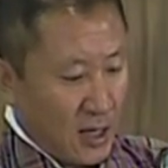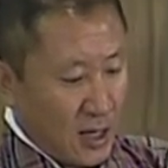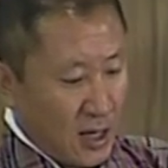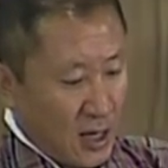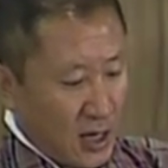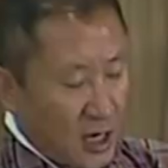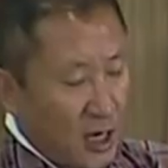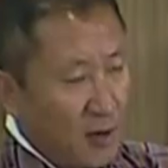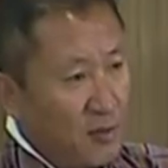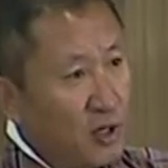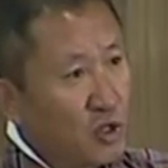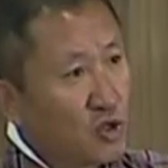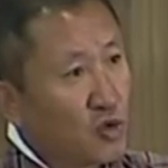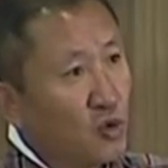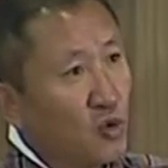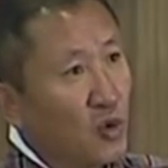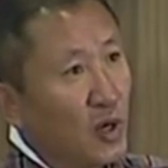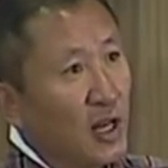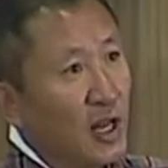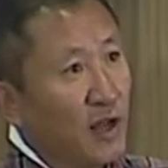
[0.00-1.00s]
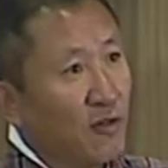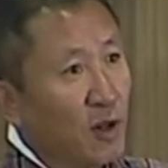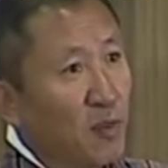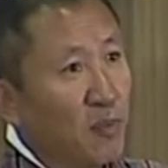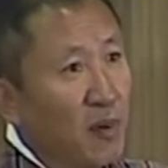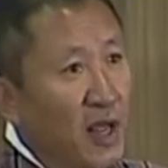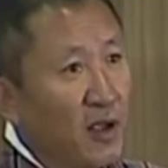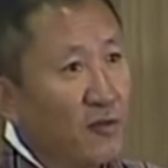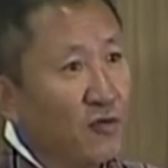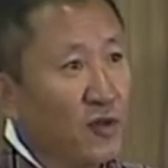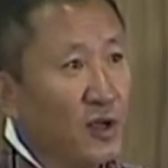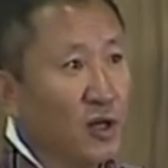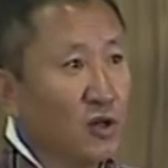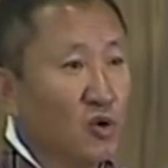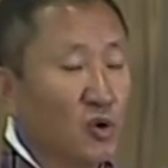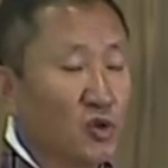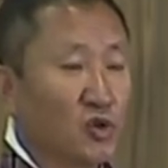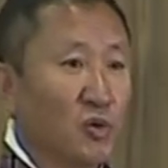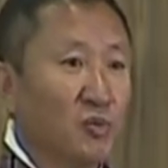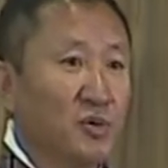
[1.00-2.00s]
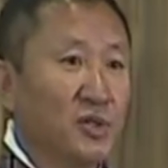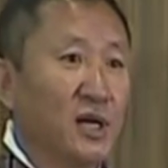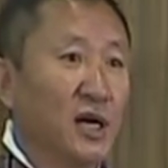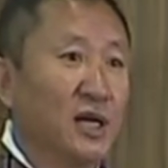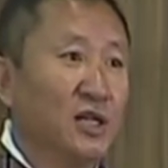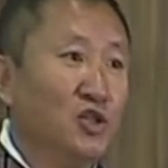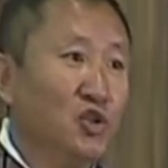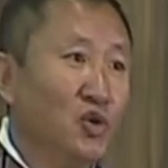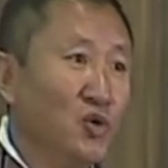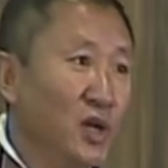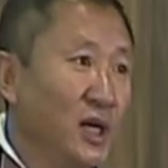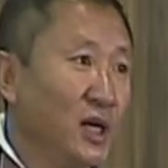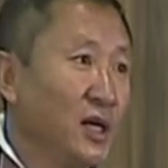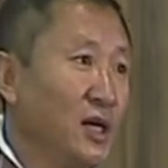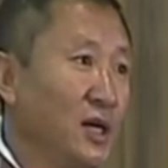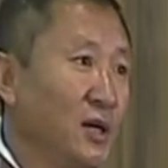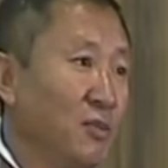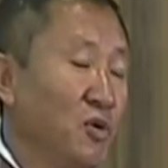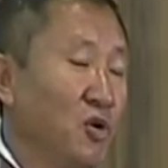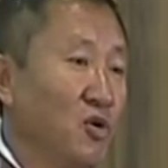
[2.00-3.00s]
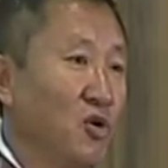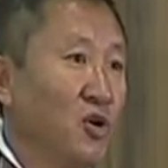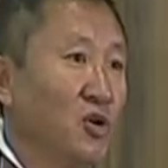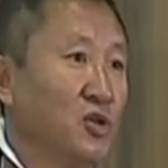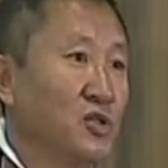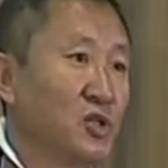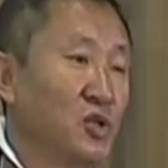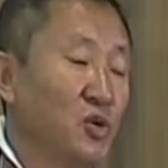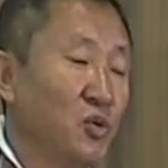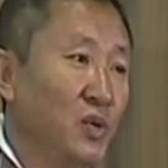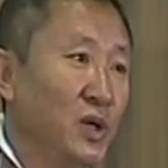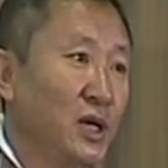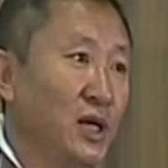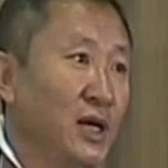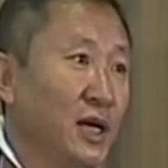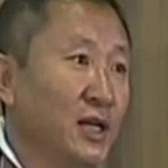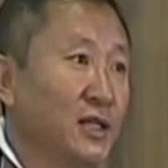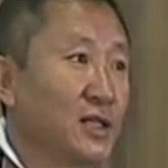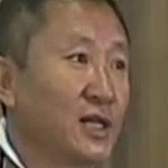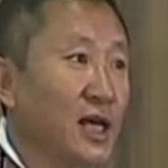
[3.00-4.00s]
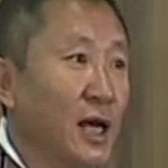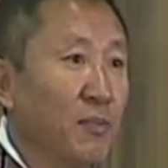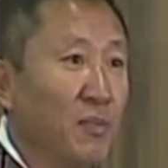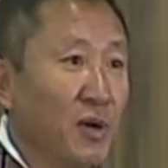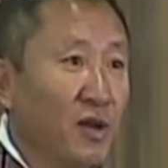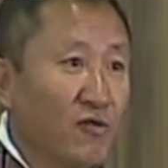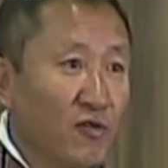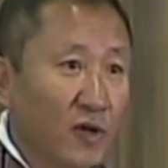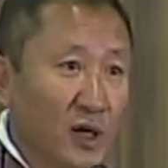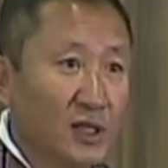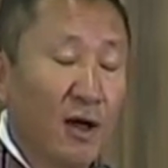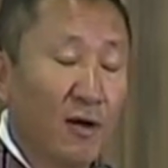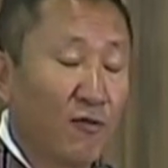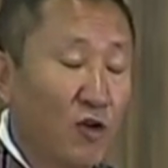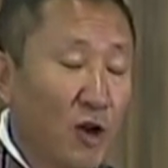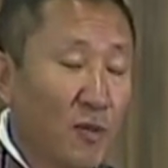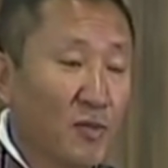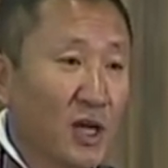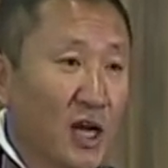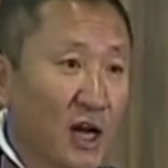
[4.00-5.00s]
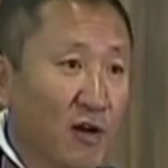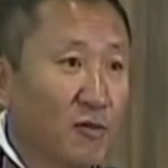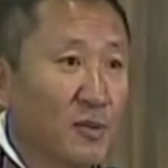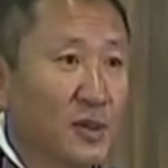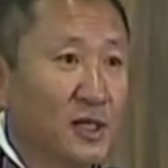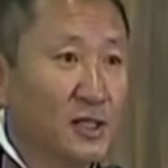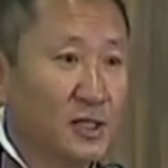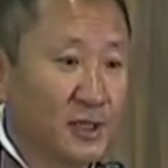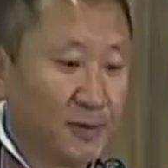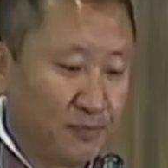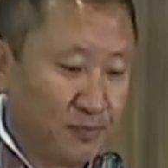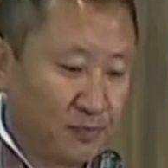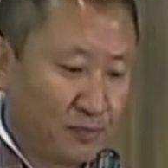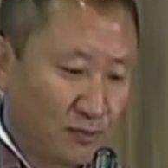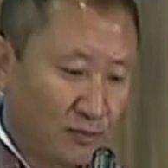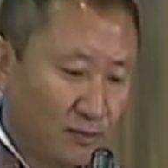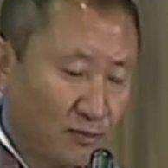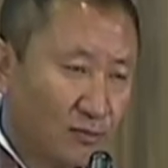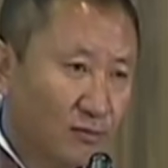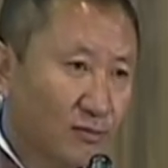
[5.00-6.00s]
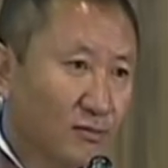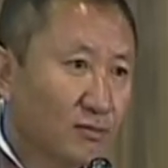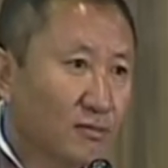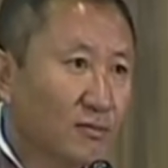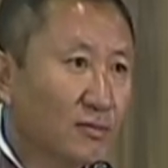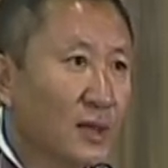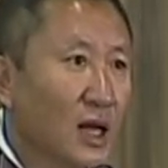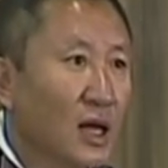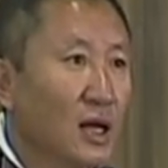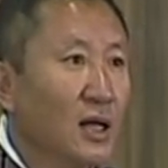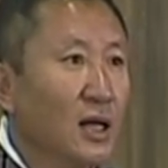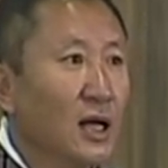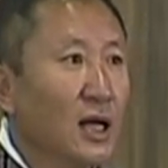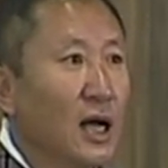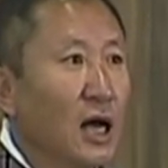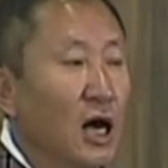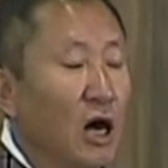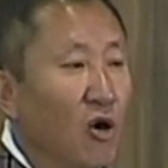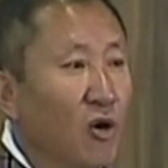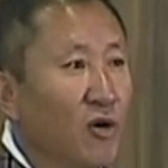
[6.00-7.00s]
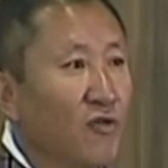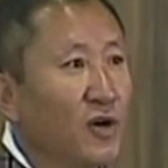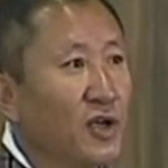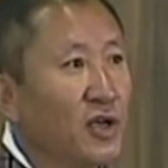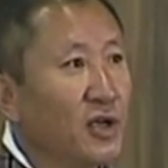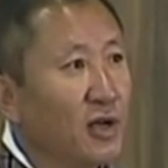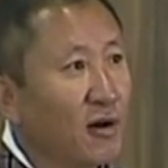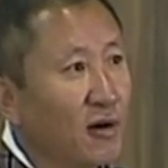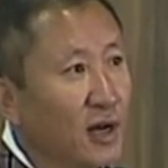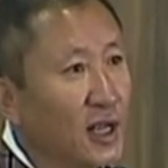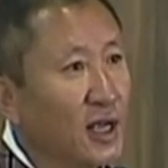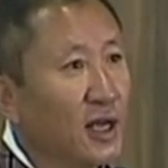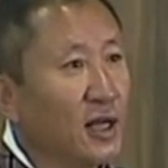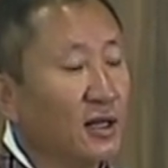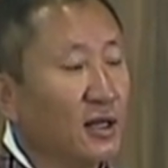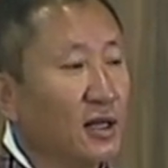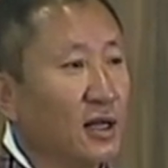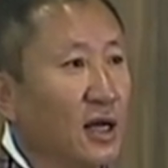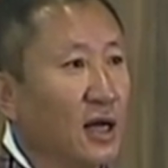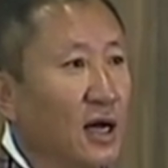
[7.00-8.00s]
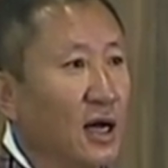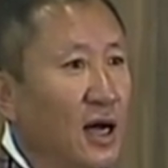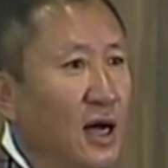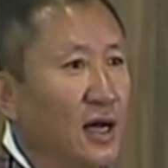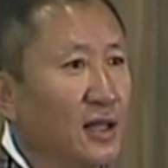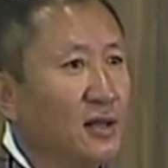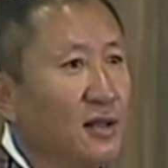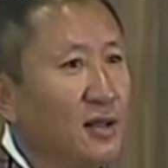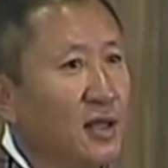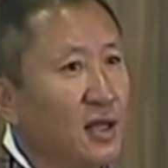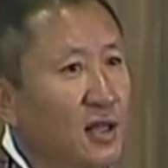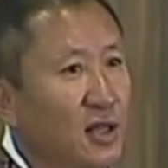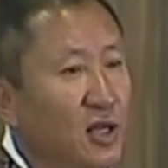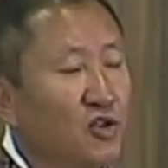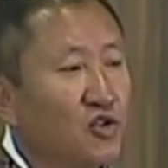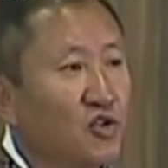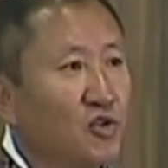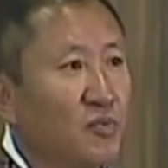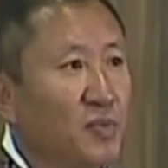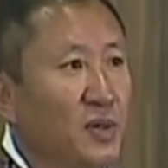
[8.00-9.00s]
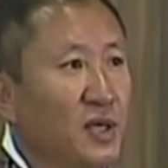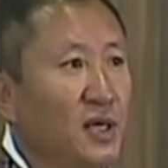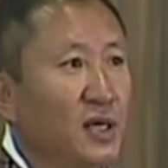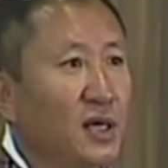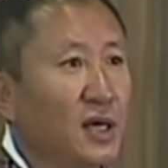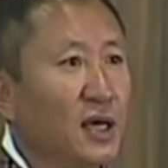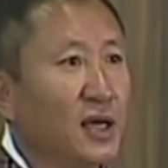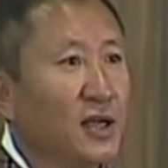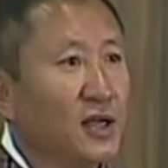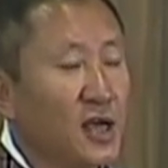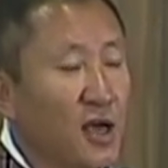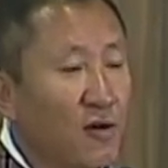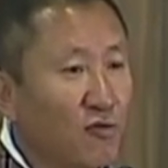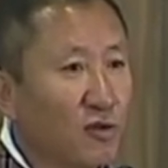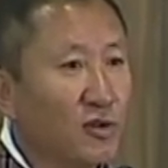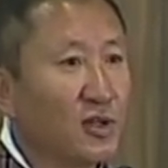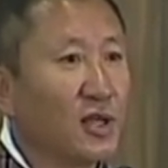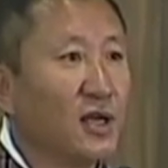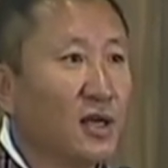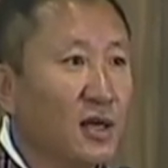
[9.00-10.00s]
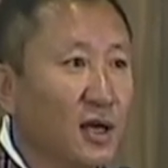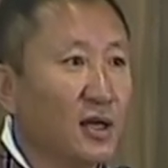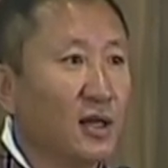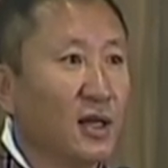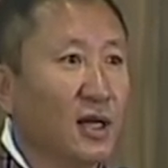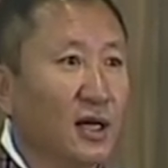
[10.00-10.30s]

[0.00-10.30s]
Coming to a level playing field, also Bhutan is unique because we get campaign funds from the government. However, here again, I think there needs to be careful thinking.